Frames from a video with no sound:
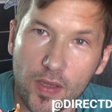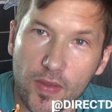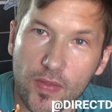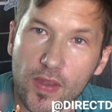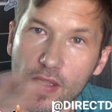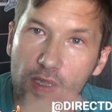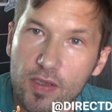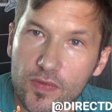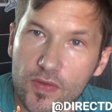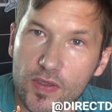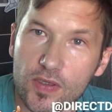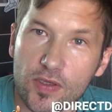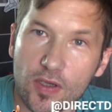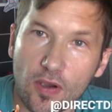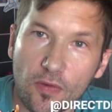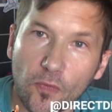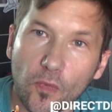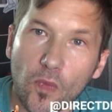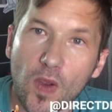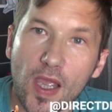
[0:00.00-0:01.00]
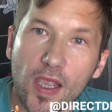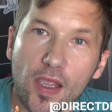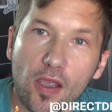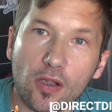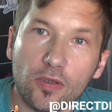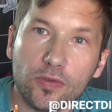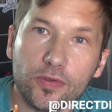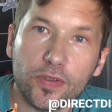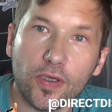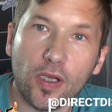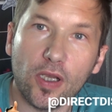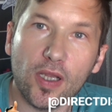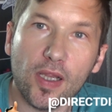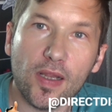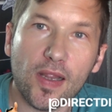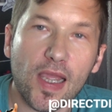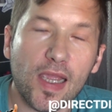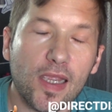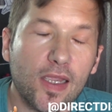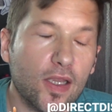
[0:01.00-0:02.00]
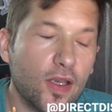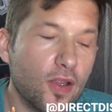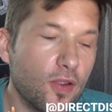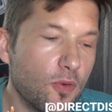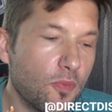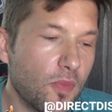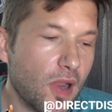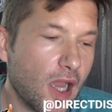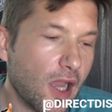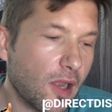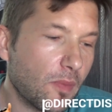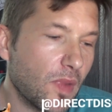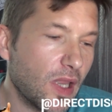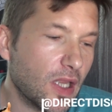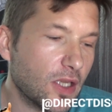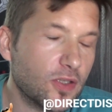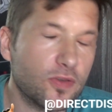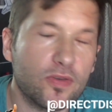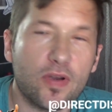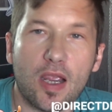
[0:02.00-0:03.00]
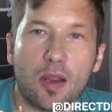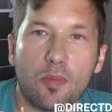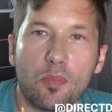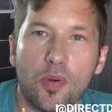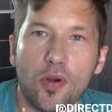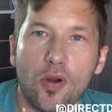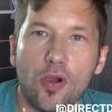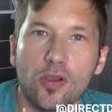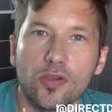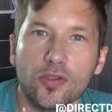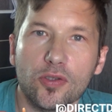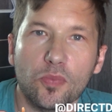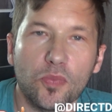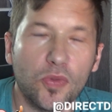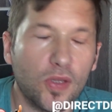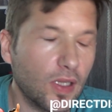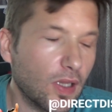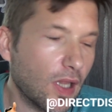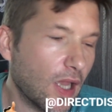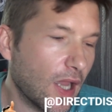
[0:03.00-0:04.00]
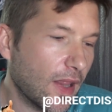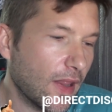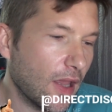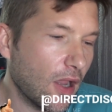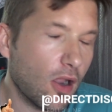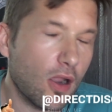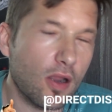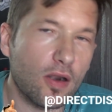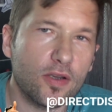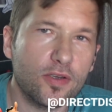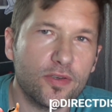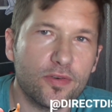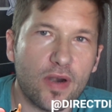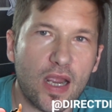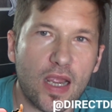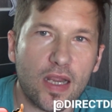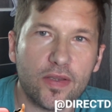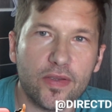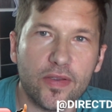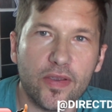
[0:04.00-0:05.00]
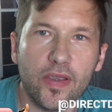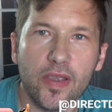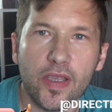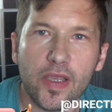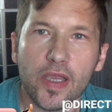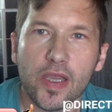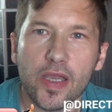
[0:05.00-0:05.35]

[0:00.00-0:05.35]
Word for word: the software controller like a Numark Mixtrack Pro, something like that, or a Traktor,